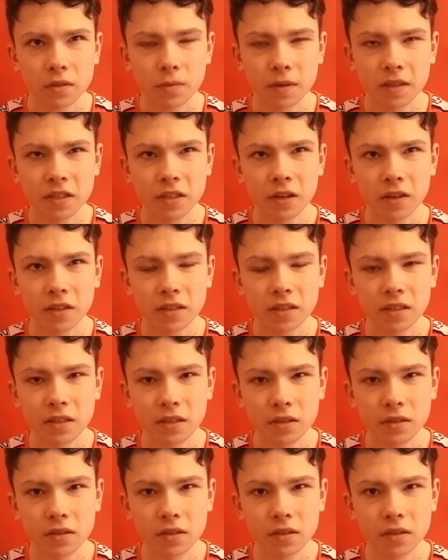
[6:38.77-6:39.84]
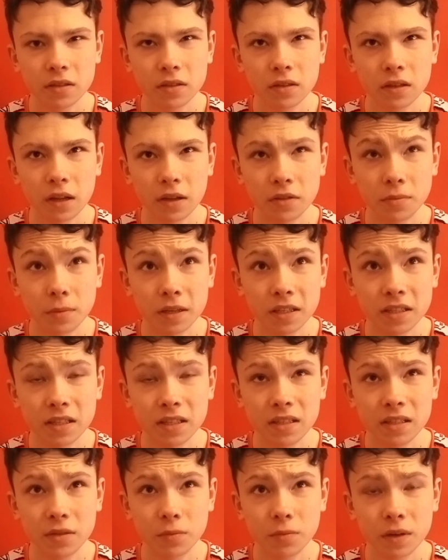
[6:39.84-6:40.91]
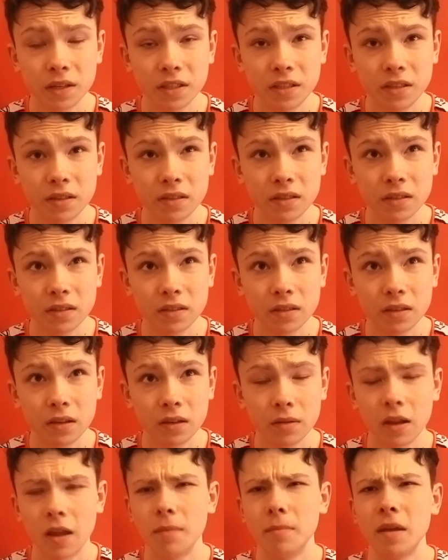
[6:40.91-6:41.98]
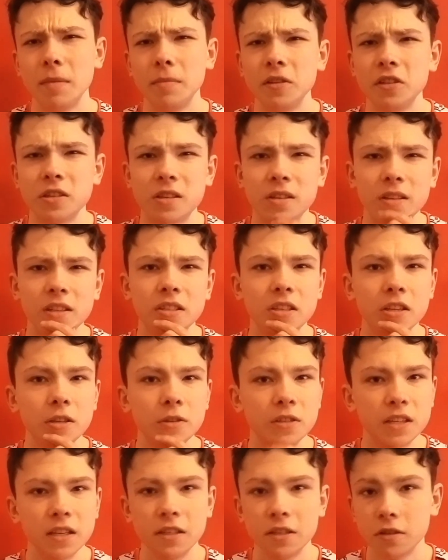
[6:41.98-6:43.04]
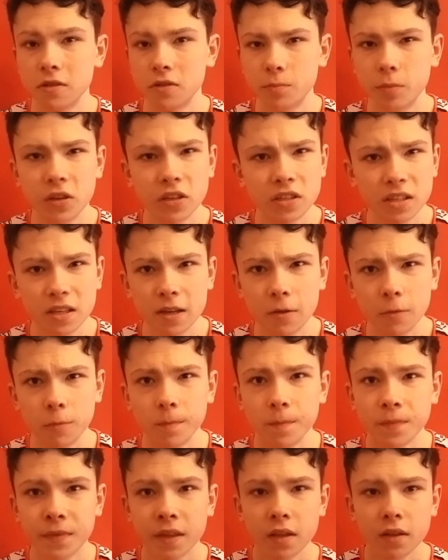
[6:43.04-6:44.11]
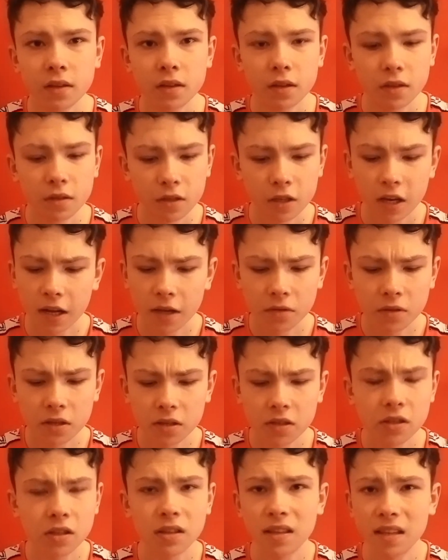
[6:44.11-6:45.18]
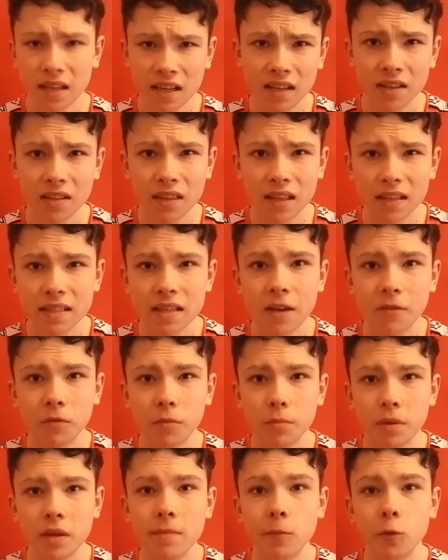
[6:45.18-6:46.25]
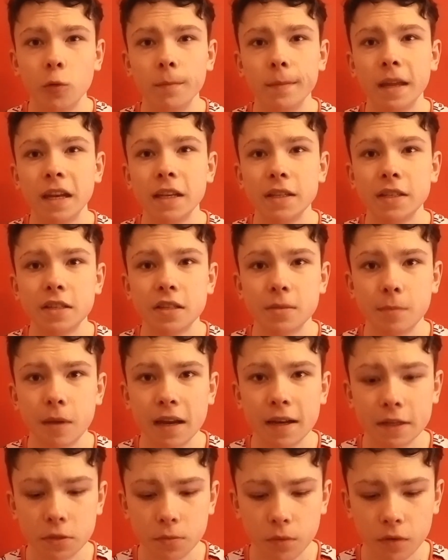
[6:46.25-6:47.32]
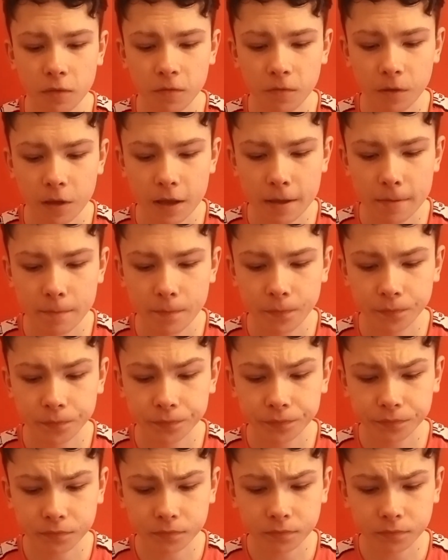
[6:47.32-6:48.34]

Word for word: 2019, no, 2020, no, maybe just the two seasons, but still, you know, you, you'd think they'd have a bit more money to spend with, um,